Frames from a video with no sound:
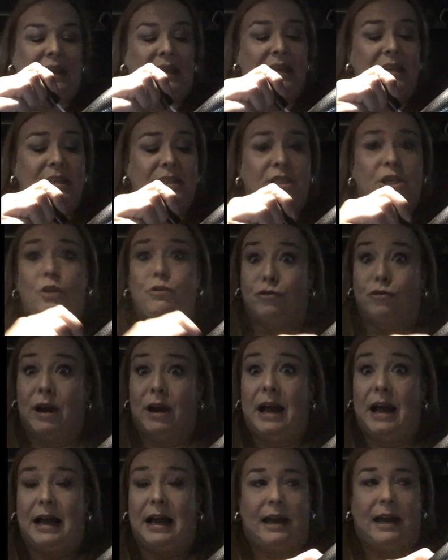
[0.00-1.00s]
It is so
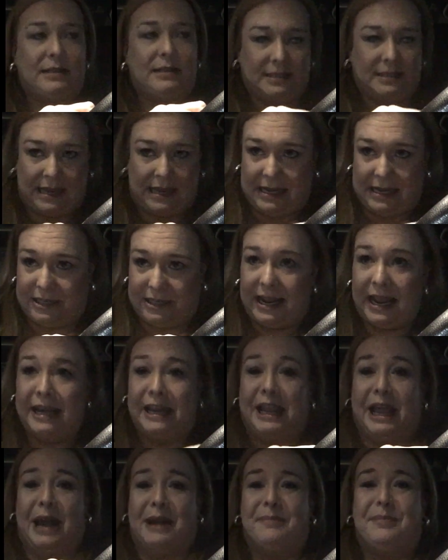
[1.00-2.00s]
dry outside. You kind
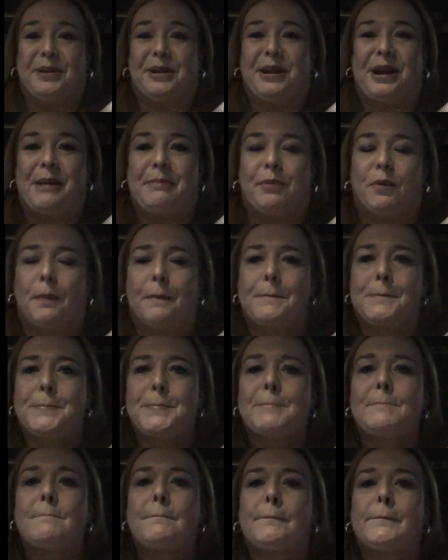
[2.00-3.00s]
of got to put a couple
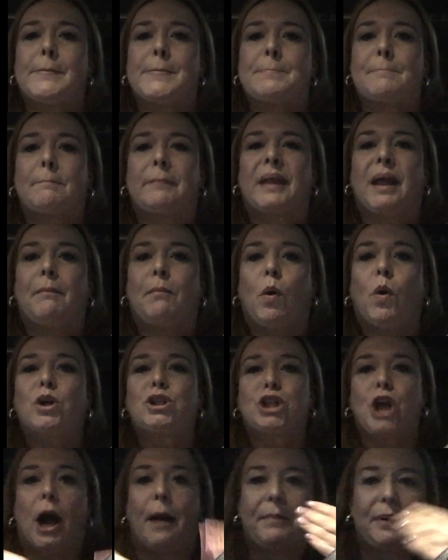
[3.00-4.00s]
pork
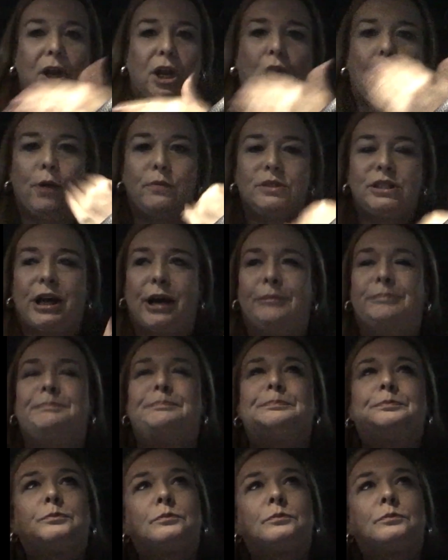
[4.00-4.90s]
chop coats on.